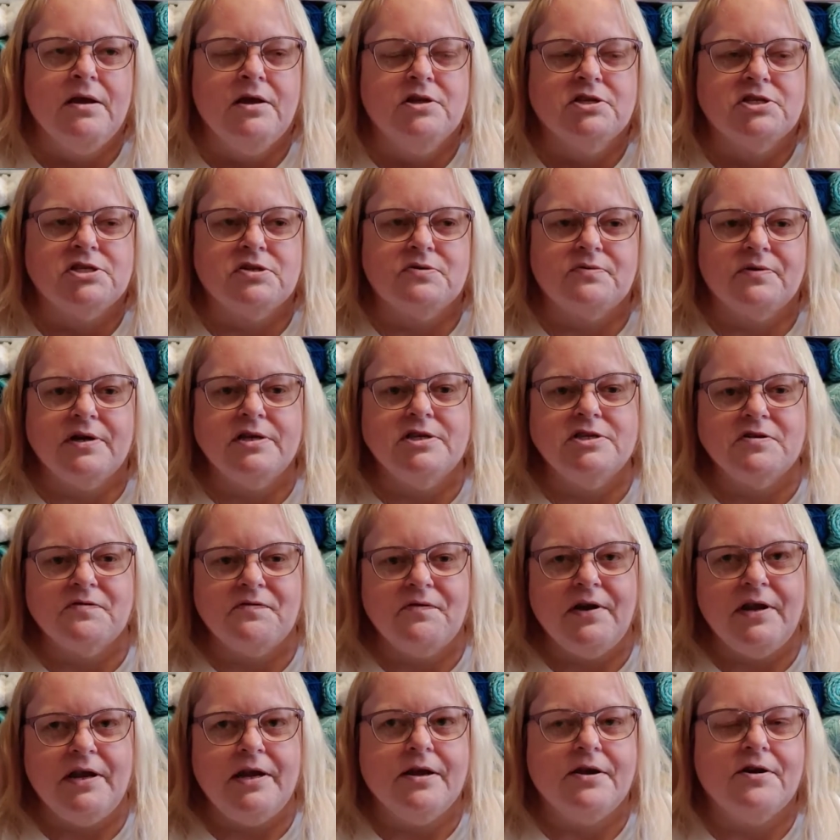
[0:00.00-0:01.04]
syringe
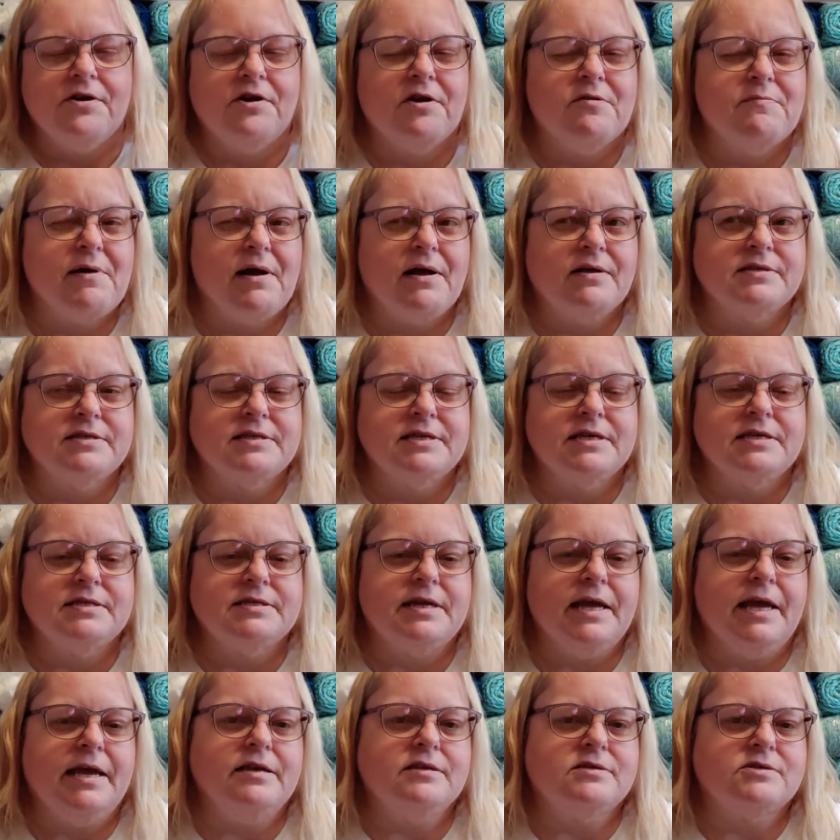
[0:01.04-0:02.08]
feeding her about 6
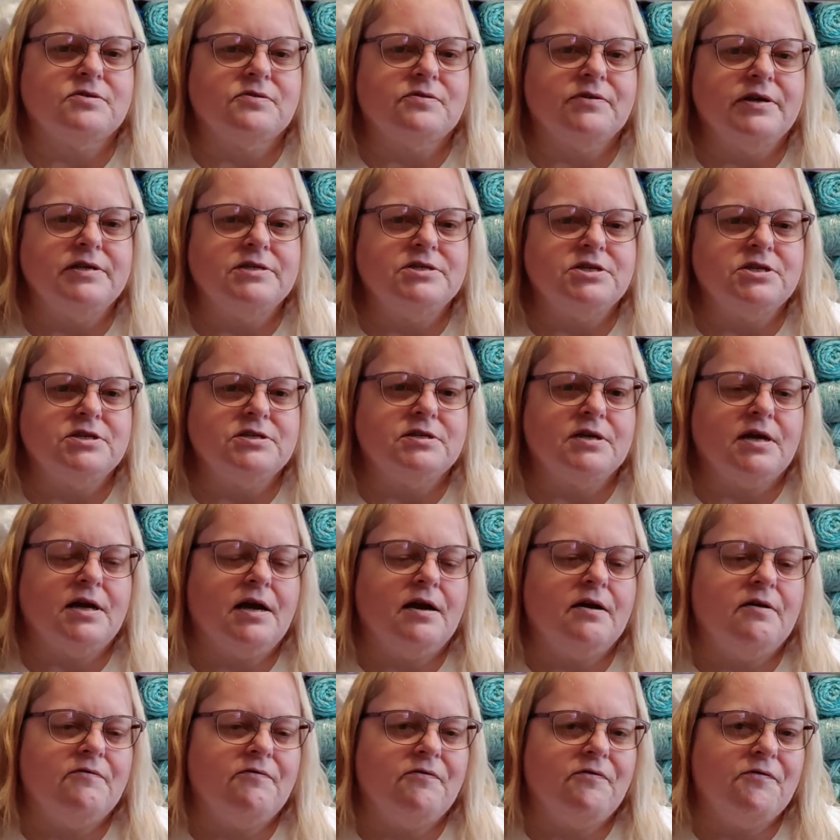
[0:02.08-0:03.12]
to 8 syringes
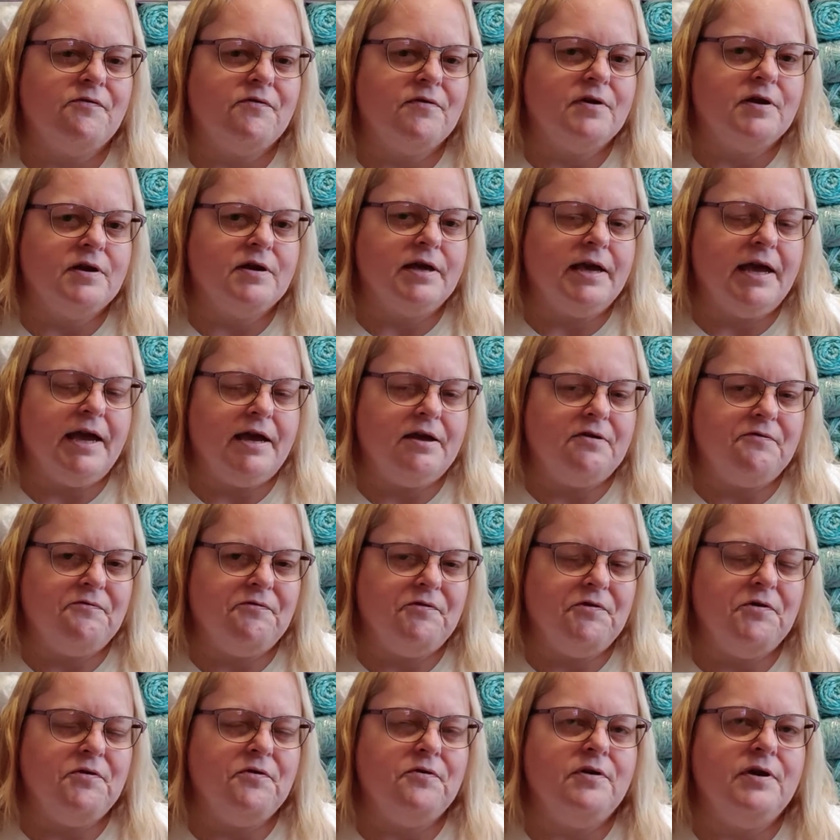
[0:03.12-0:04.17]
of canned
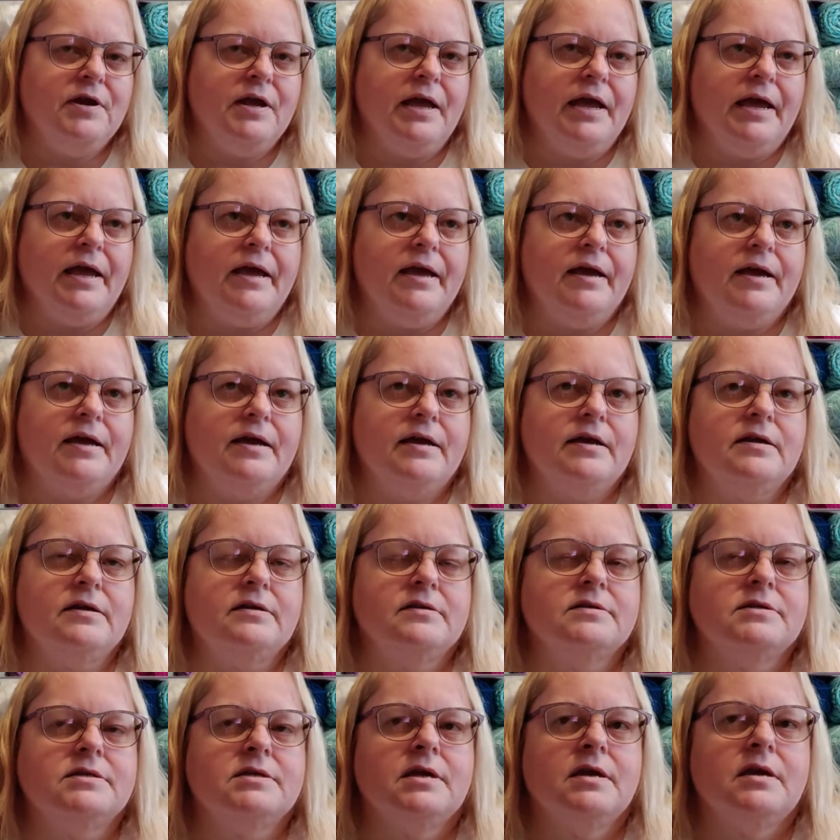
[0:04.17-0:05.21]
food,
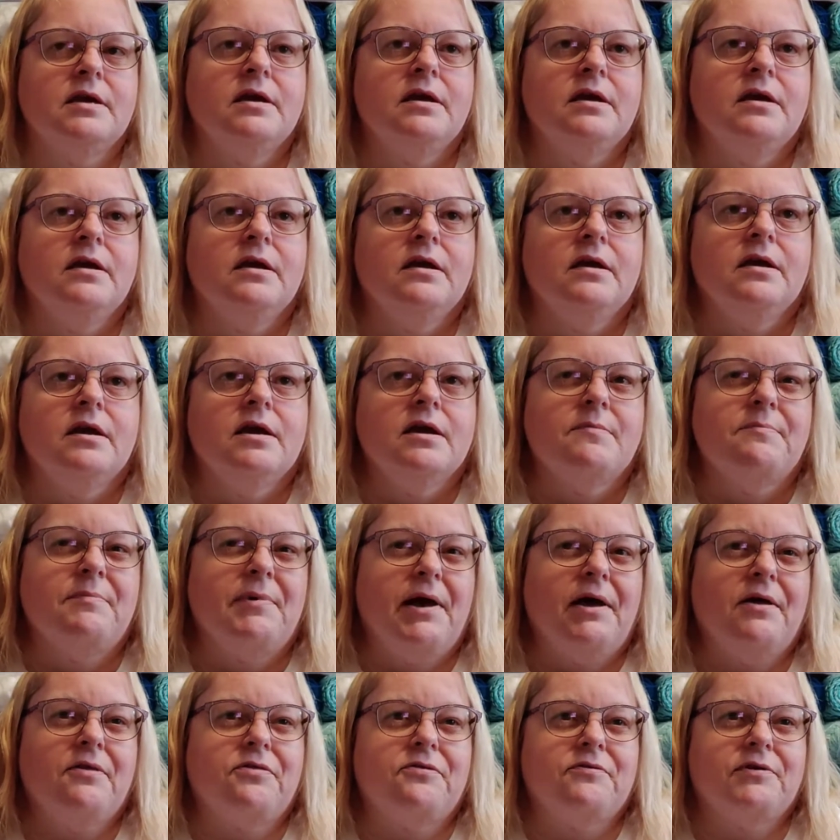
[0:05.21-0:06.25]
and
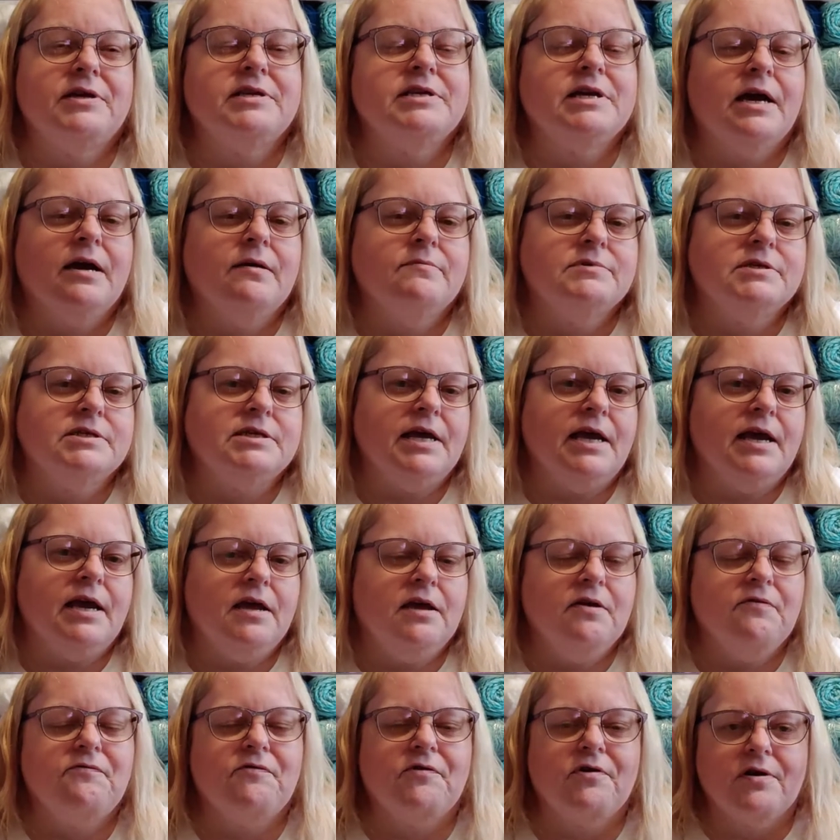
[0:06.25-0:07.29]
about 3 times a
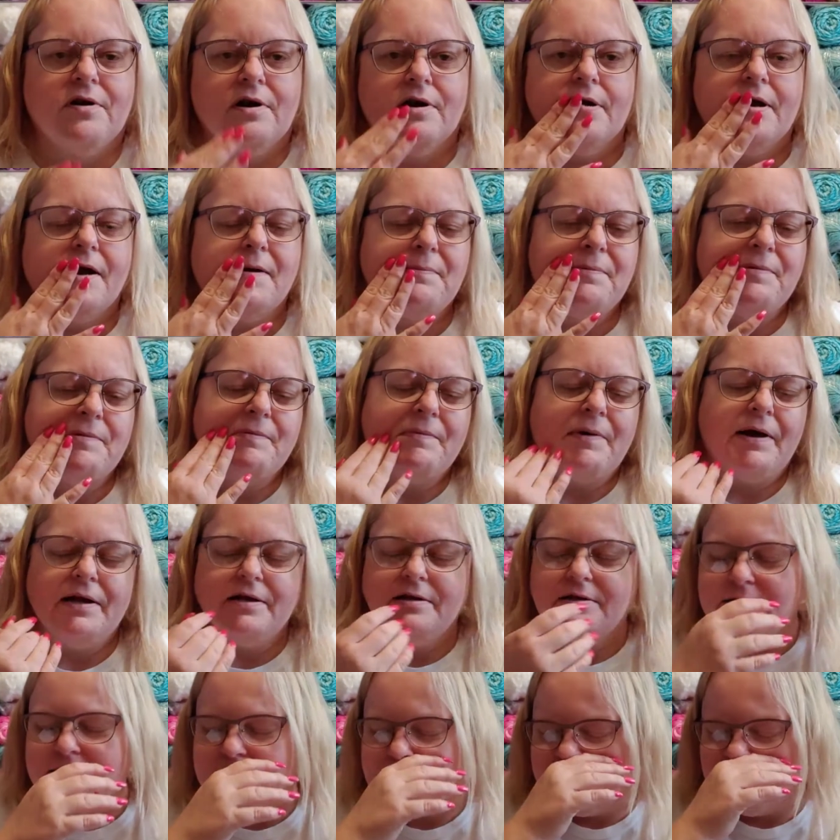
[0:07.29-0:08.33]
day for a couple
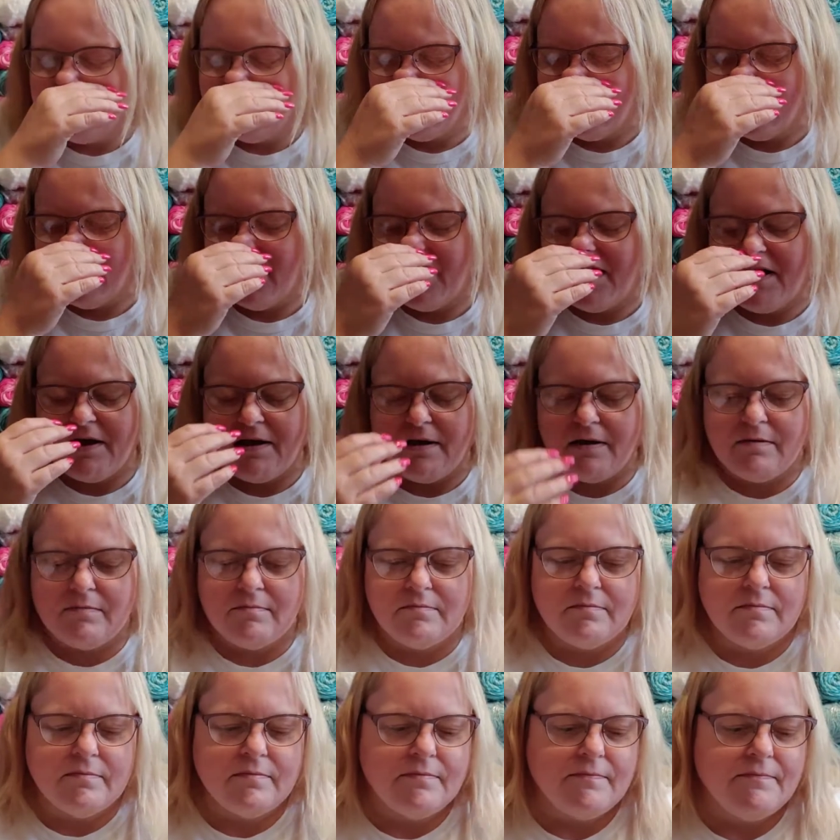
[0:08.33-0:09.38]
months.
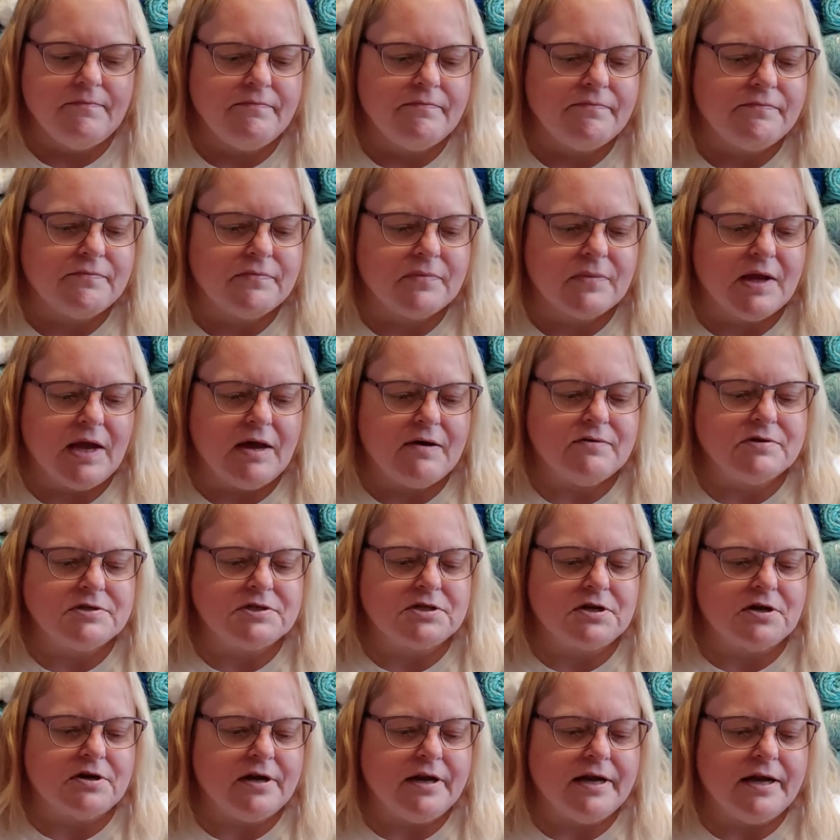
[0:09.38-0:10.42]
That was
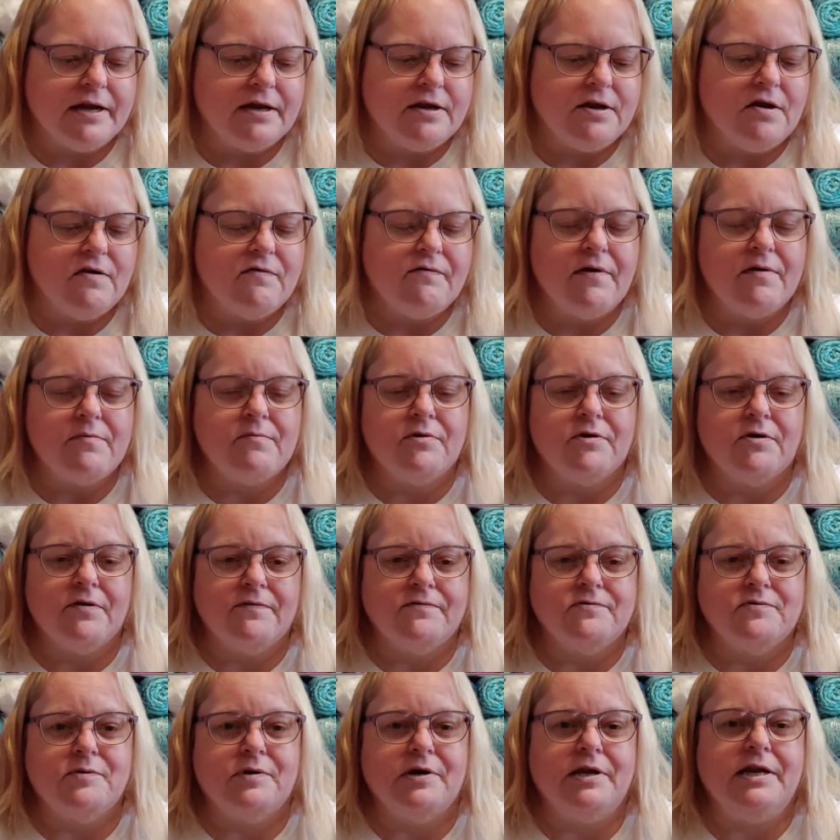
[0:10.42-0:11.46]
starting in November
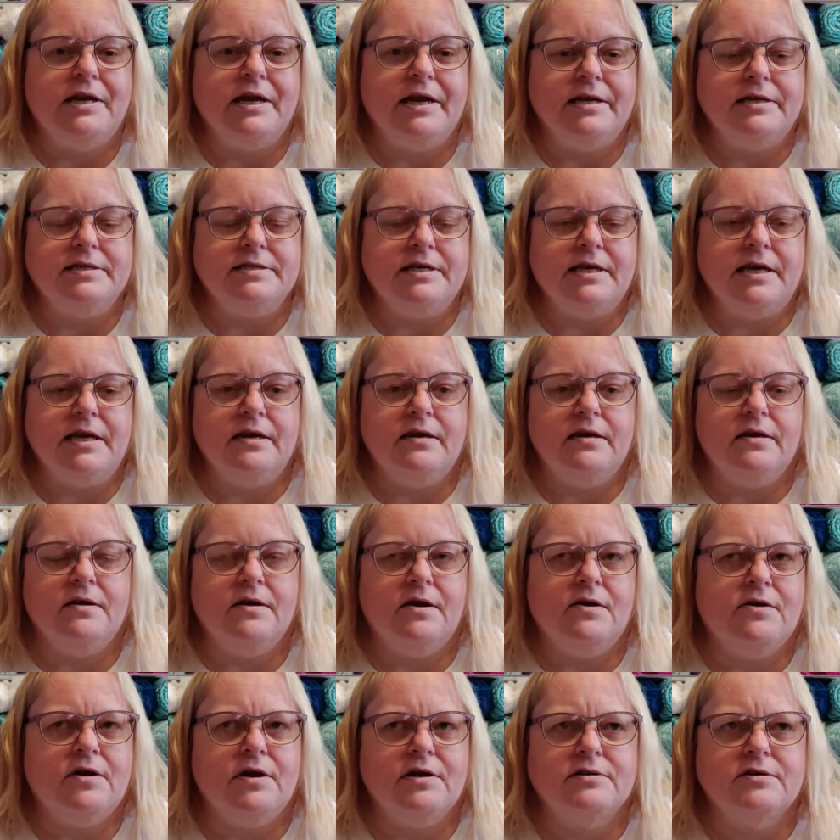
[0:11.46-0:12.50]
of 2019
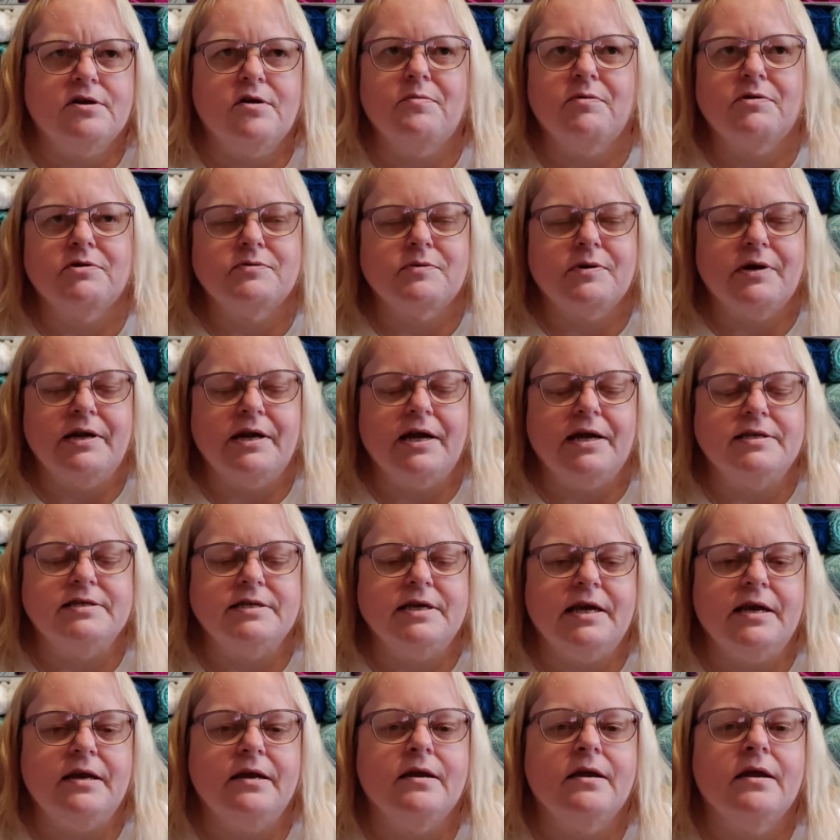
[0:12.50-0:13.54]
or October
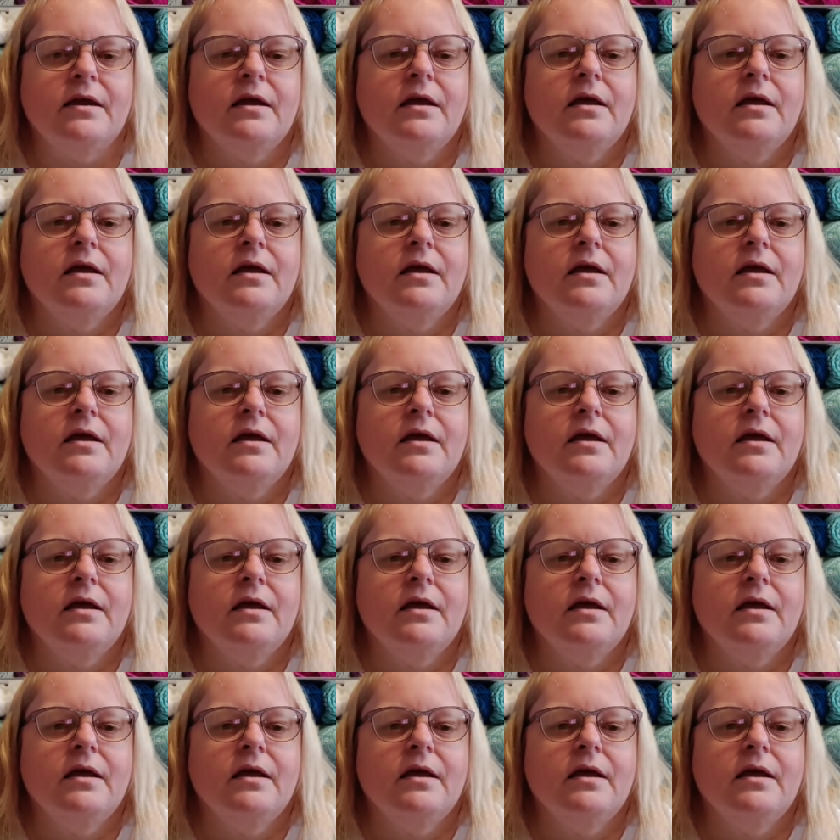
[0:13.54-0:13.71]
2019.